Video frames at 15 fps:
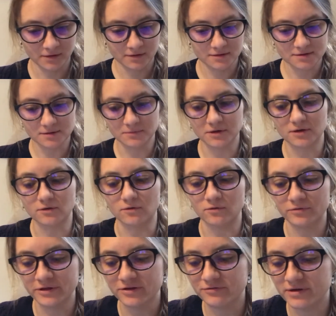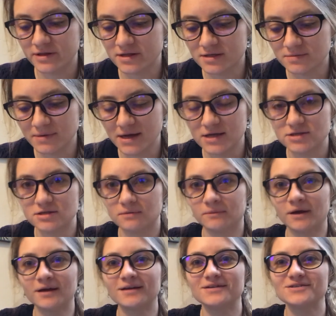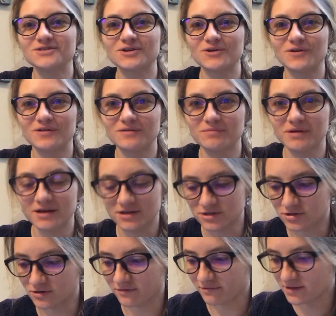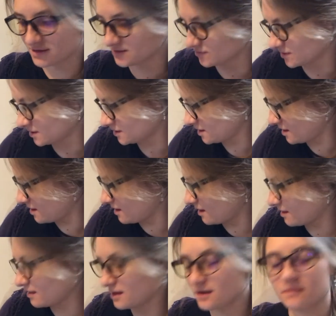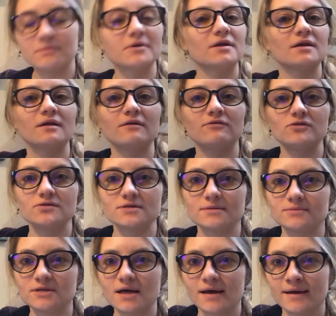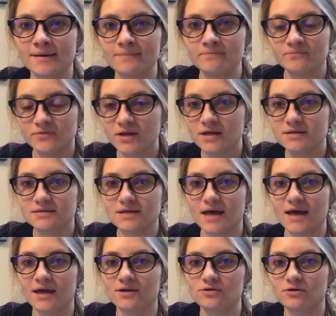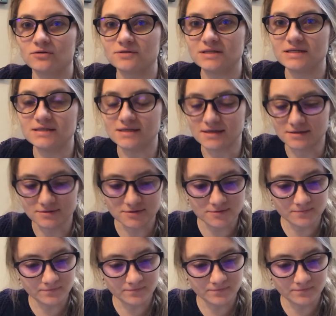So I'm going to only read this page, and I'm not going to show you the picture of this one. And then I'm going to give you some time to add your details.